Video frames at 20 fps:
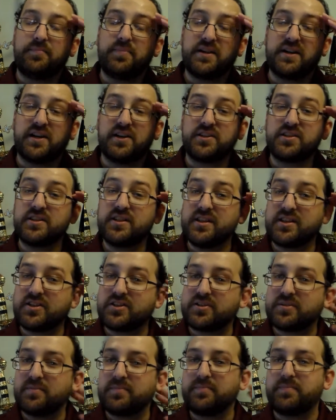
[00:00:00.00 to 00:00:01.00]
because of
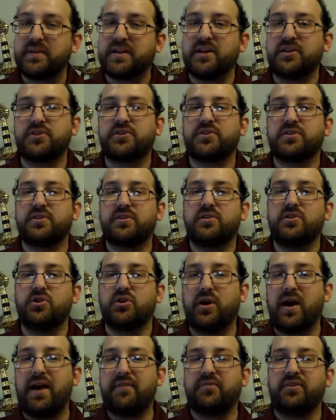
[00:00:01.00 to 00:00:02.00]
this, because
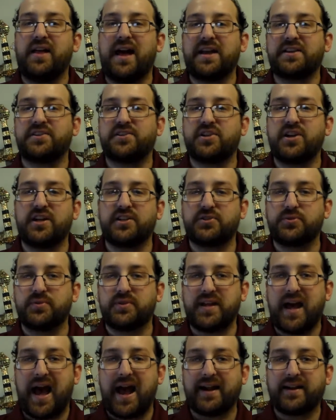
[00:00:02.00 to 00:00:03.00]
you'll have the last chance to
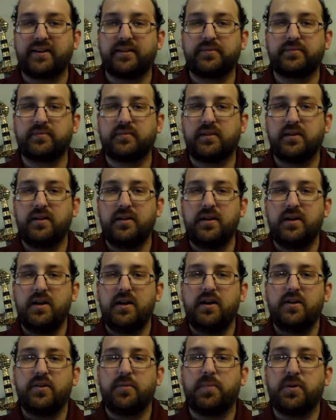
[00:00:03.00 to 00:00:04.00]
attack.
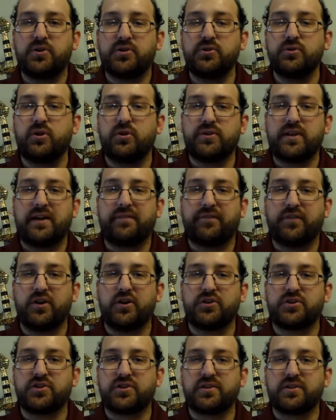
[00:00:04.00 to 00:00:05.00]
The person who goes out
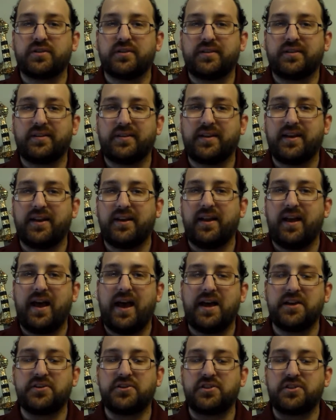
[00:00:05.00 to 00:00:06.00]
first
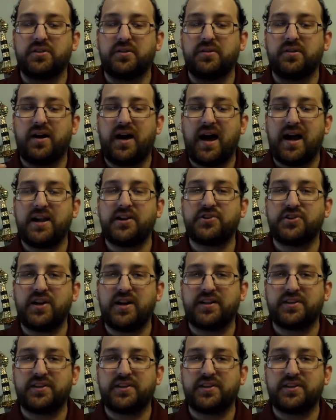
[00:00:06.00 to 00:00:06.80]
has the highest